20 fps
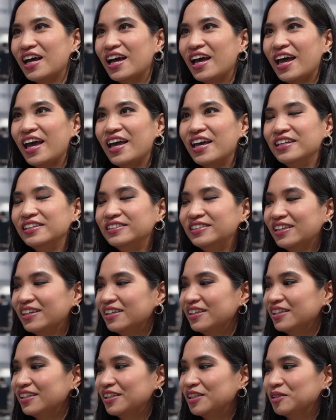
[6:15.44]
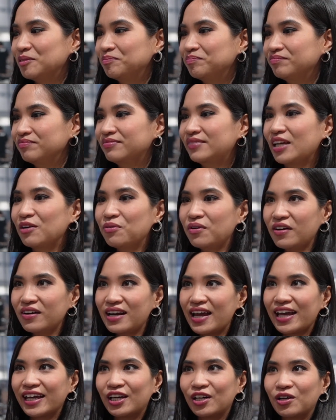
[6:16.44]
And they were
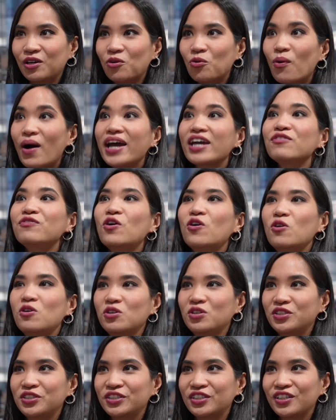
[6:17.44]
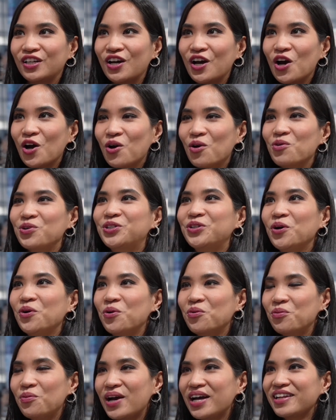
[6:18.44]
like rivals. So
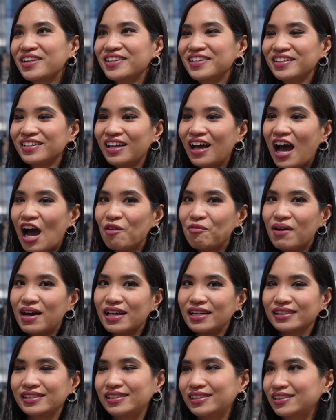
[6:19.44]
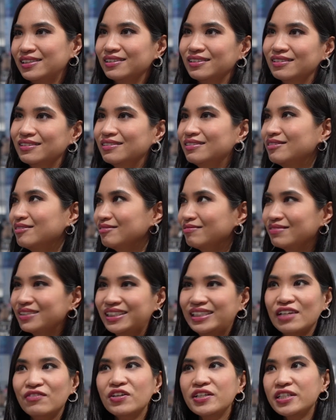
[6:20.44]
when I was
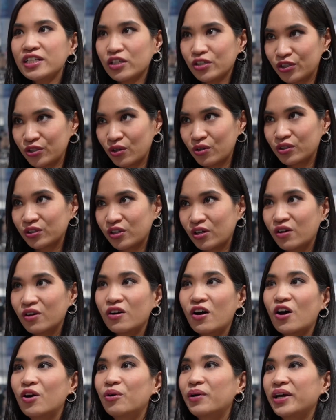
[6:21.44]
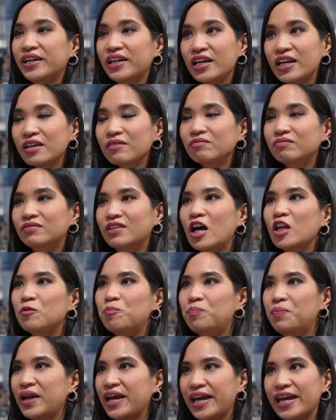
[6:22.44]
7 years old already,
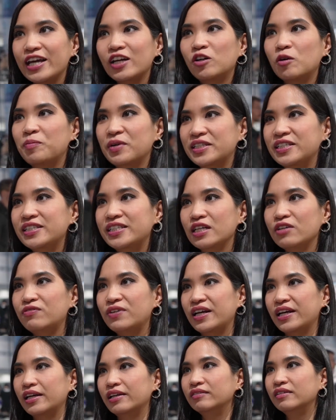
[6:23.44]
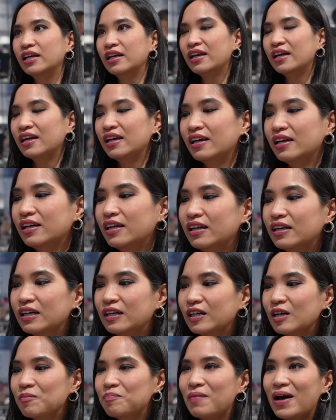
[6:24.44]
not playing competitively,
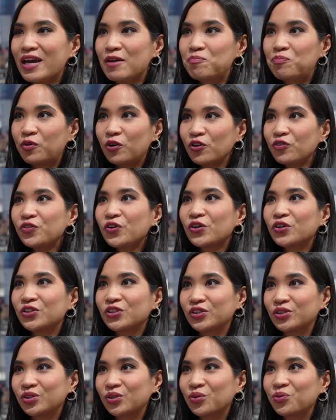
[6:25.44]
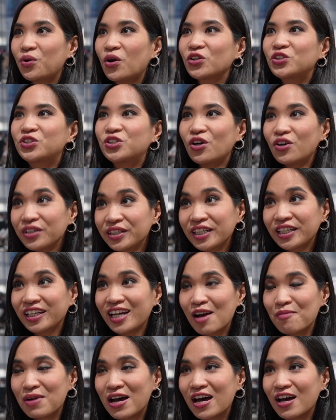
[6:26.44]
my brothers were talking
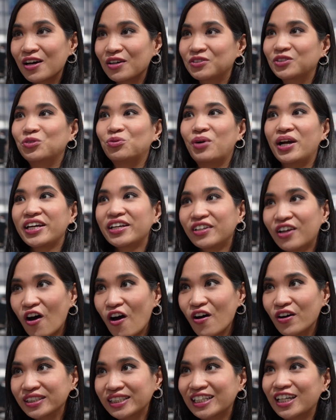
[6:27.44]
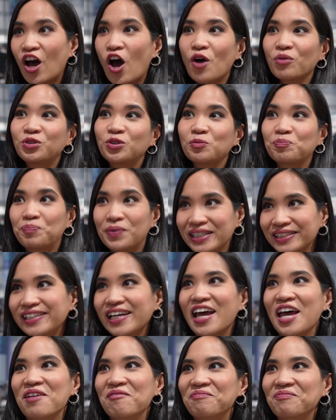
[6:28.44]
about Ryan Hart and how to beat
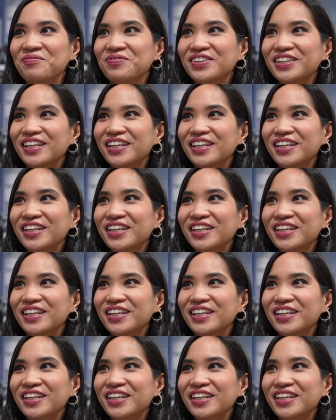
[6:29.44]
him.